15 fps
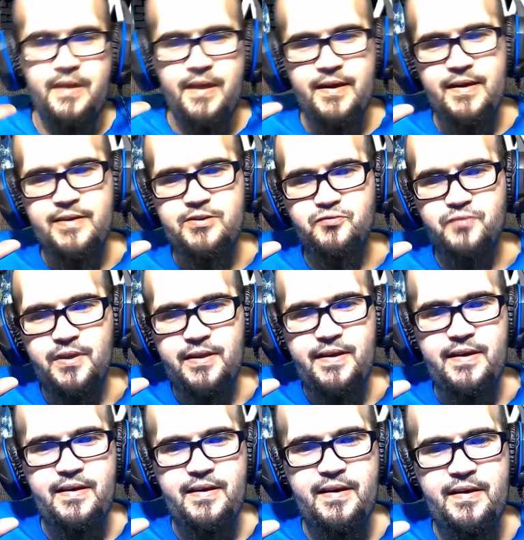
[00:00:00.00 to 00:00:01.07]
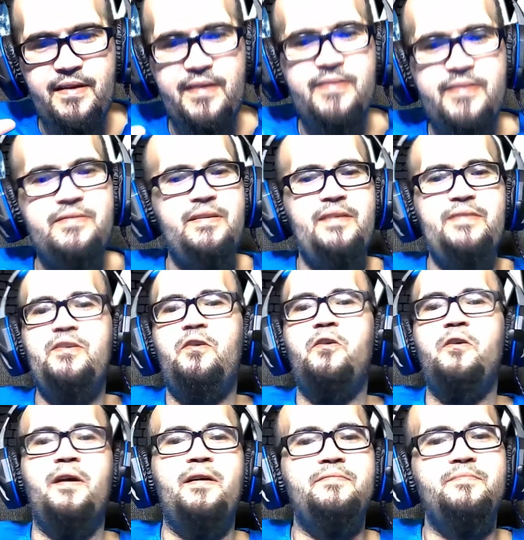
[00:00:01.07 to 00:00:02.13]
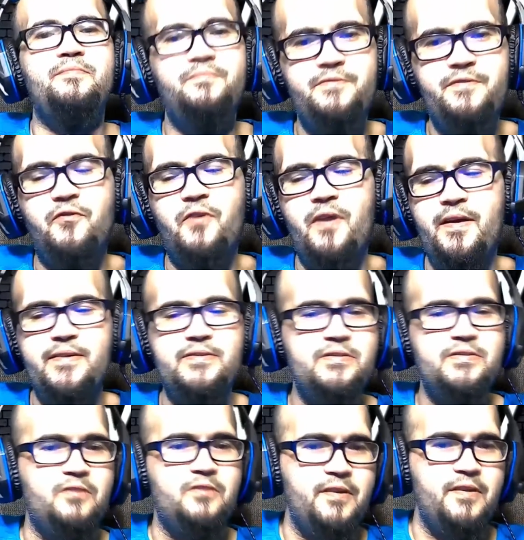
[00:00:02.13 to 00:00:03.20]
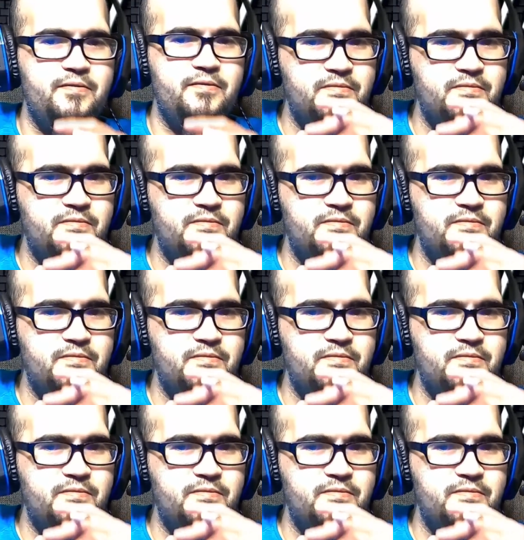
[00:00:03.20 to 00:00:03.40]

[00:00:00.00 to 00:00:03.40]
it's really, hold on before I get started.